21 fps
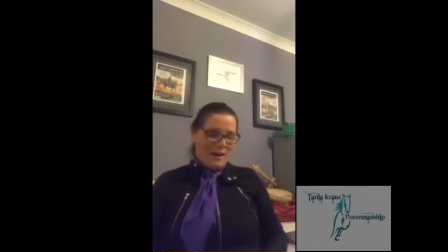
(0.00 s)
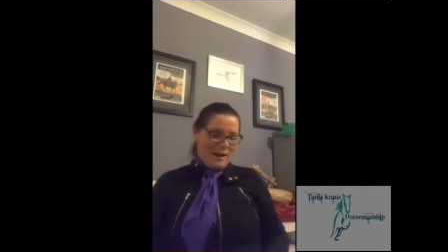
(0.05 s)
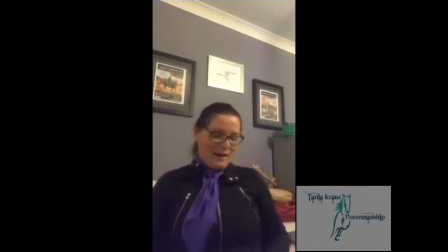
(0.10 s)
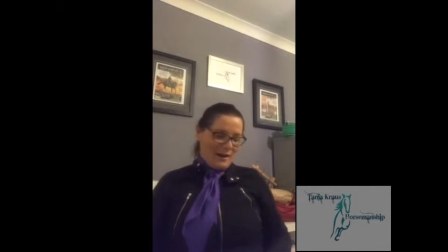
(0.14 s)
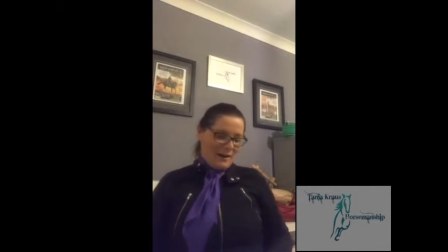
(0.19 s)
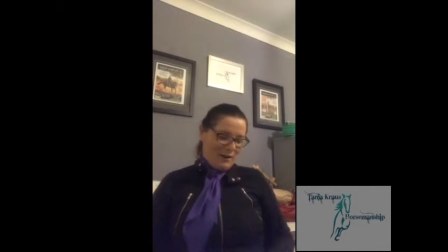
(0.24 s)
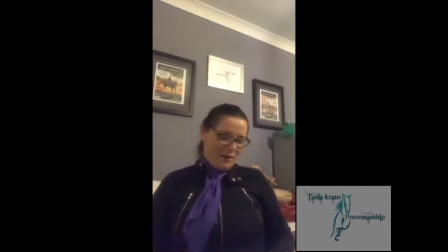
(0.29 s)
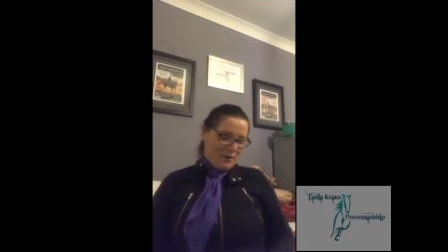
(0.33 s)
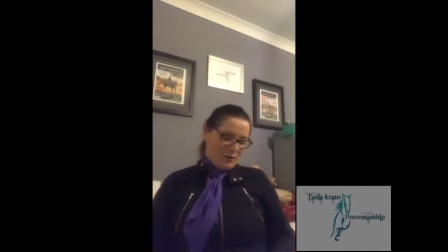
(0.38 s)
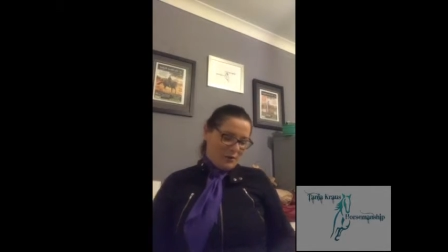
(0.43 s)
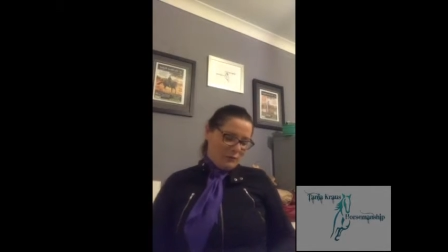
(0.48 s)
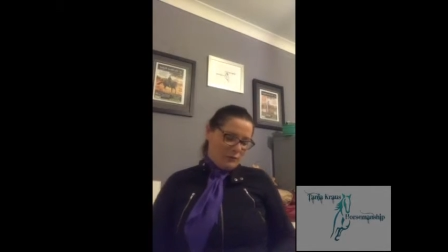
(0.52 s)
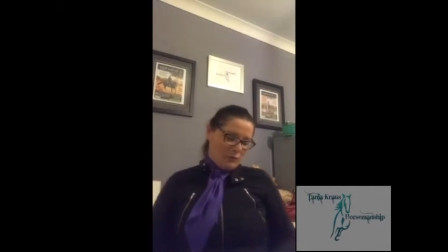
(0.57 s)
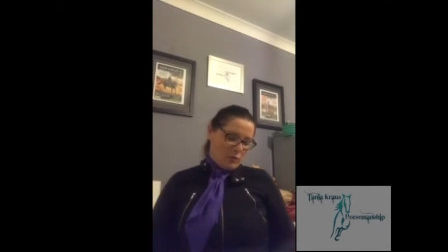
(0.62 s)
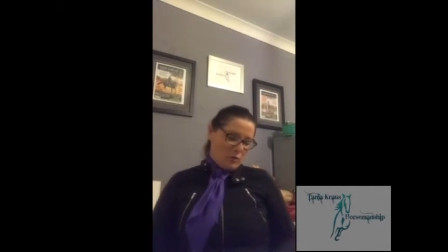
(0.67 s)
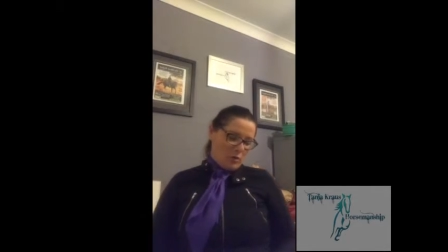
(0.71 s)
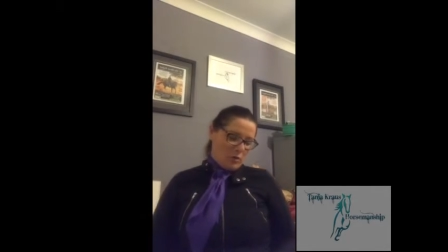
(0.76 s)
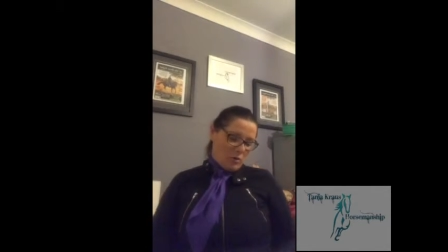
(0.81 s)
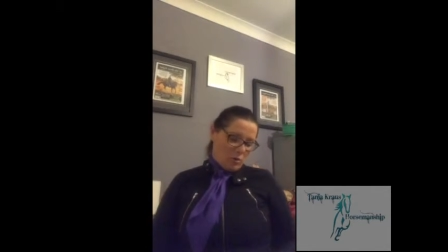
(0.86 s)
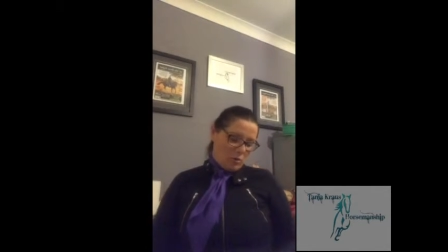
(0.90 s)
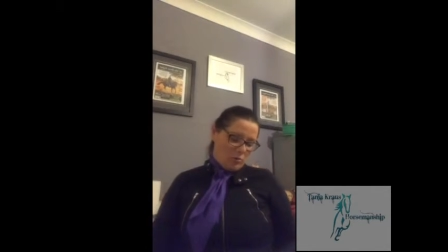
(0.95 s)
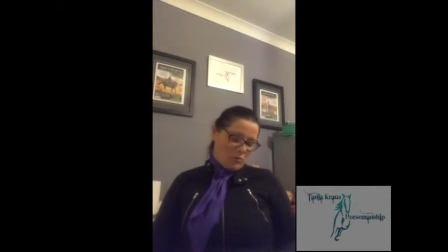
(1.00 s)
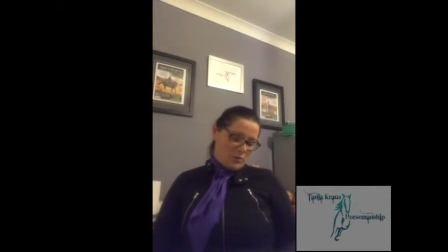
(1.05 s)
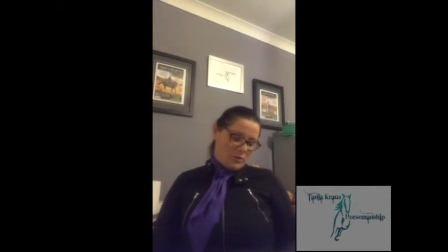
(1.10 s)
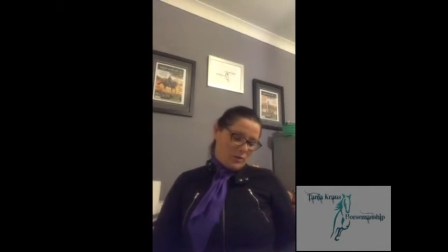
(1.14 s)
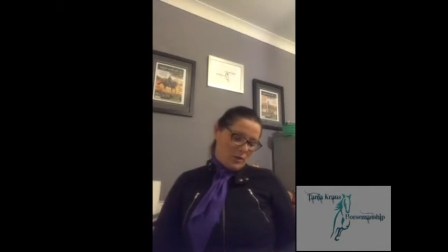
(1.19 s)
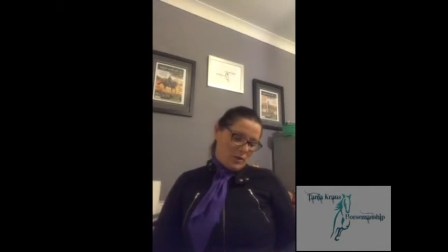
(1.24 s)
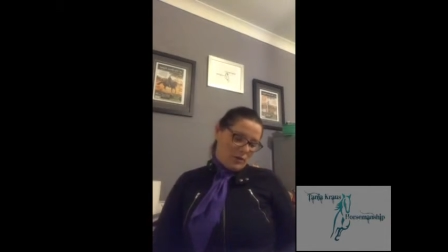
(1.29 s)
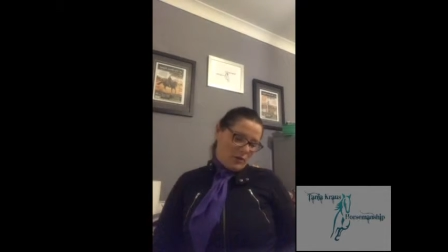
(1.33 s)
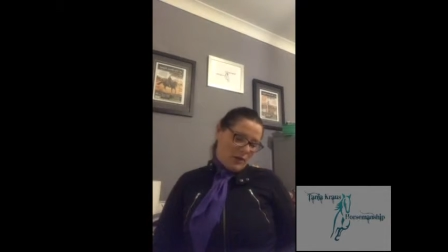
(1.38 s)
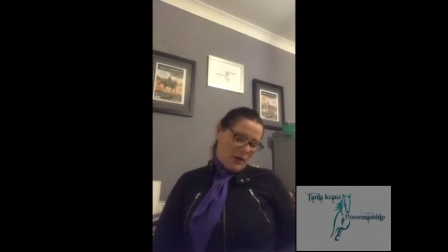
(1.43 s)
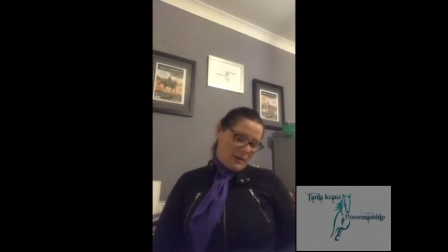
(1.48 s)
I'll give you a call.
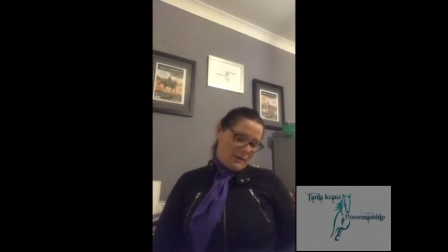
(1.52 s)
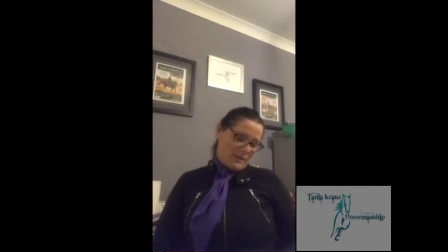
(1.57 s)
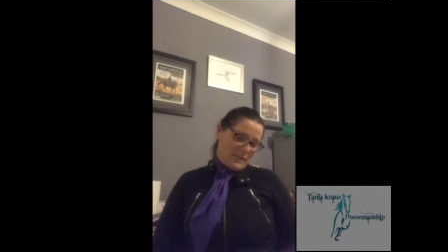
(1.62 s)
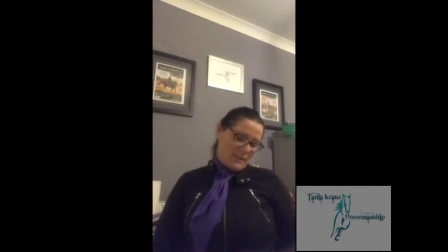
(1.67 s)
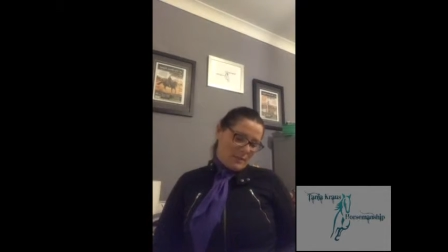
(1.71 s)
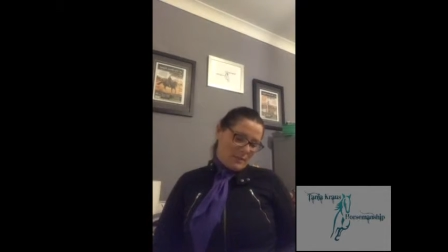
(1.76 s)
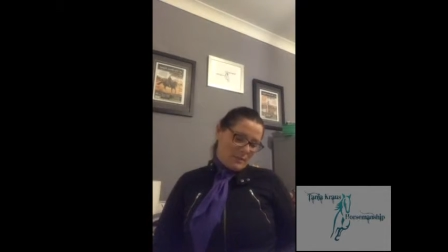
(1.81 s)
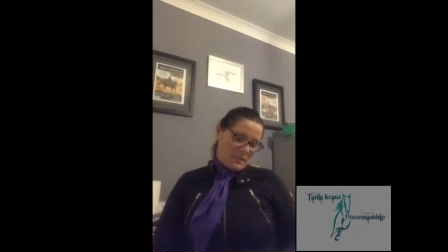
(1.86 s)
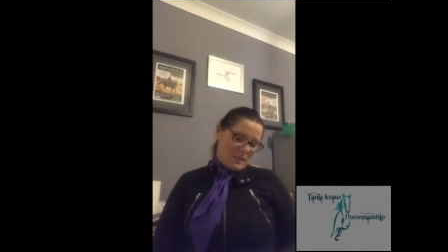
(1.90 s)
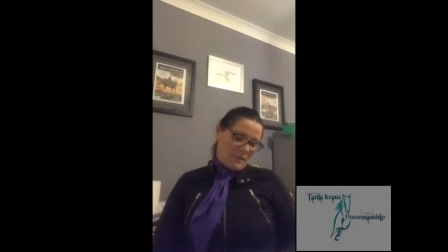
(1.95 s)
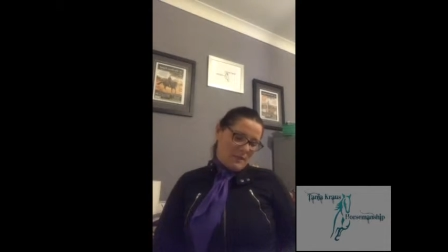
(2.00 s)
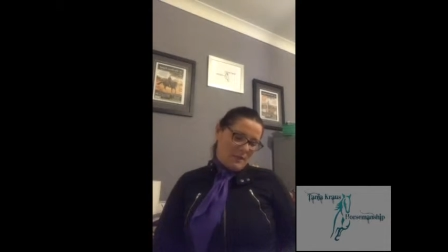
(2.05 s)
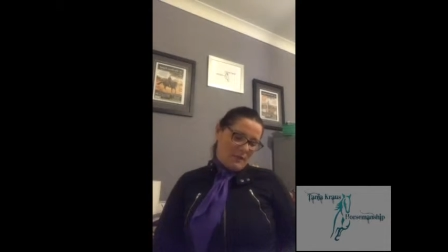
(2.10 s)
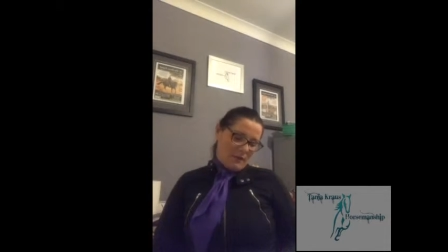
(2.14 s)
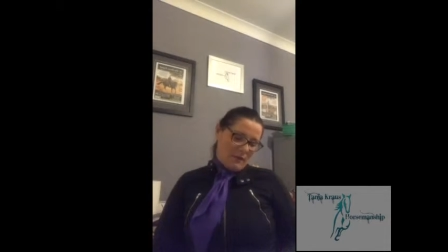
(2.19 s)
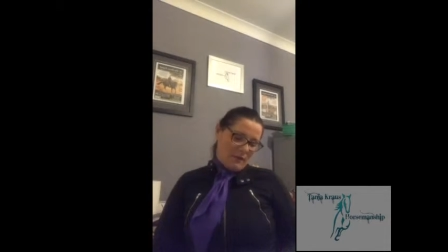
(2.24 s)
So accepting that